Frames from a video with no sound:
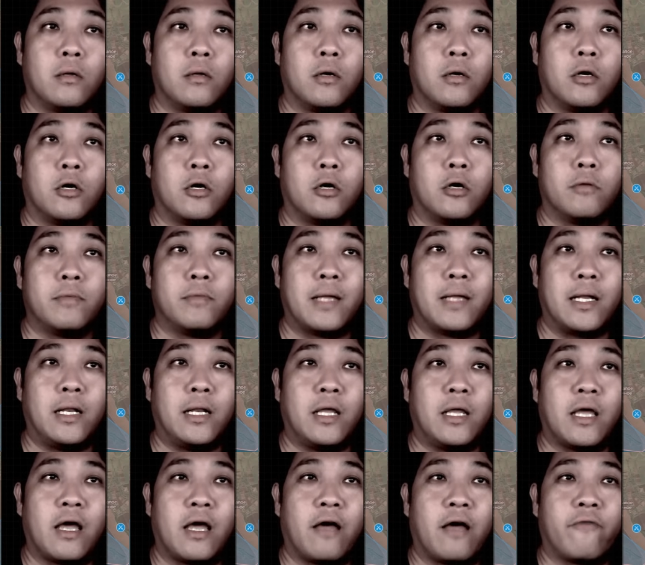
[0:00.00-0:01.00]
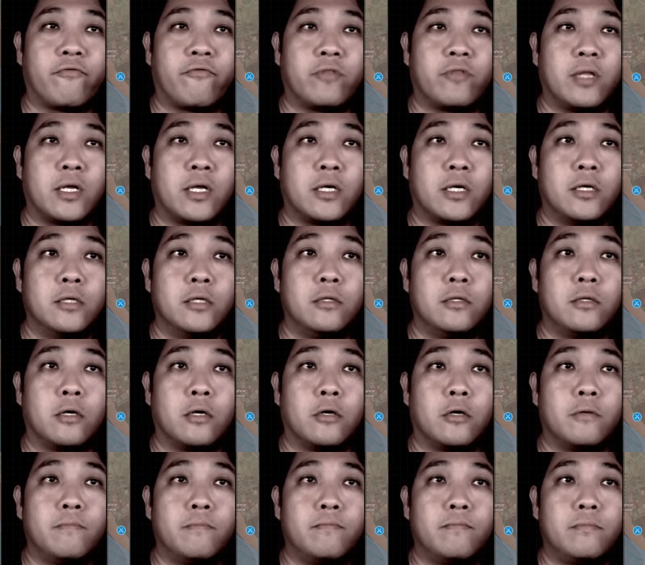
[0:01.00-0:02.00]
that they have taken
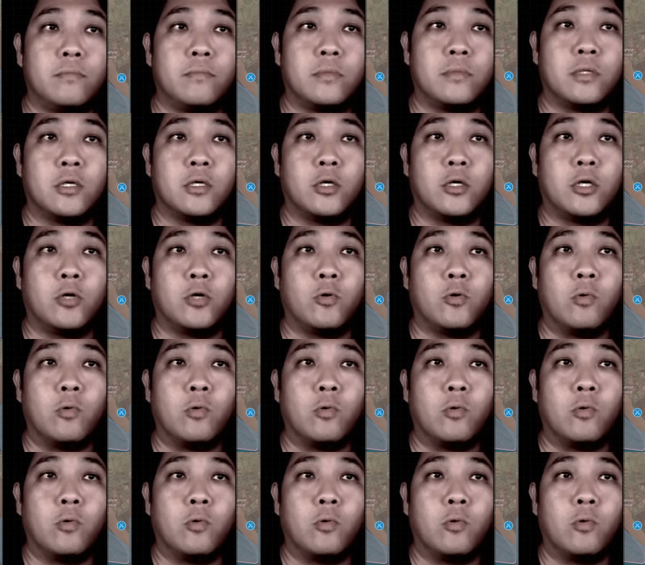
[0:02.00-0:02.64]
the